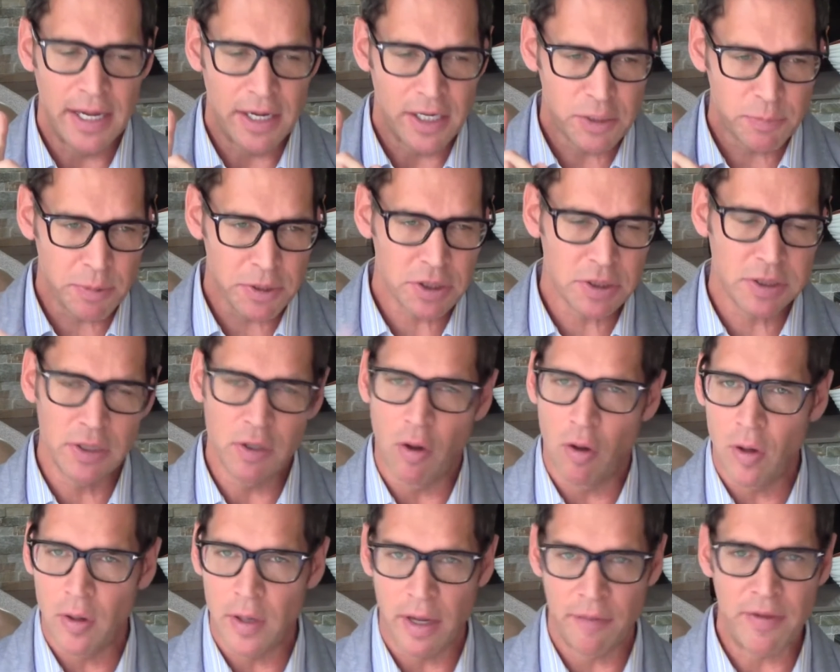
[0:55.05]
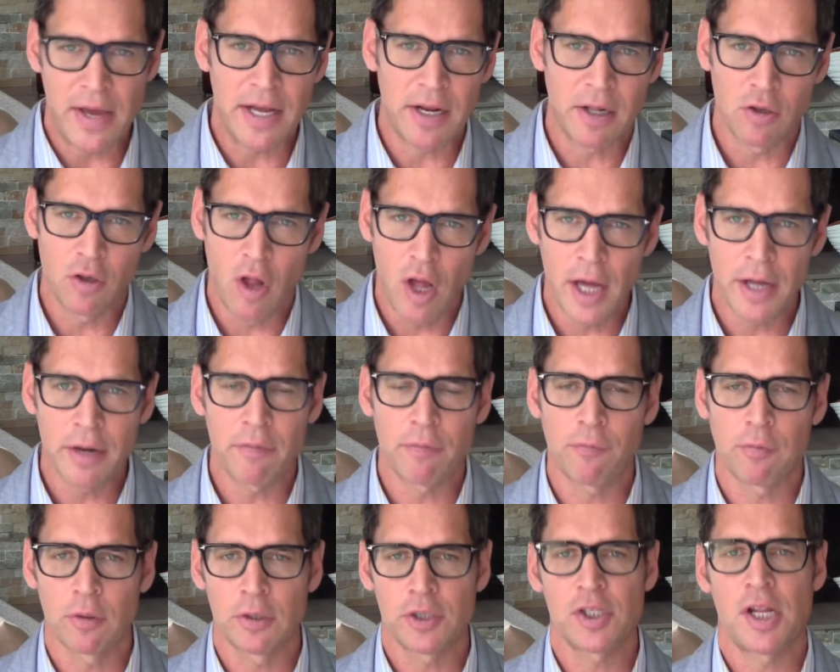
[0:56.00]
and especially all, I've had a lot of
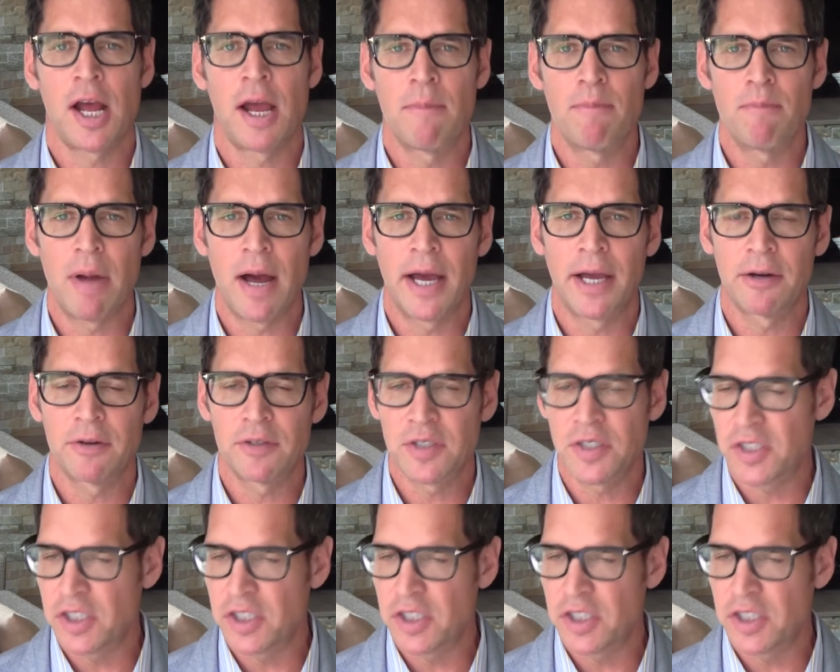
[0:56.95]
first-time buyers.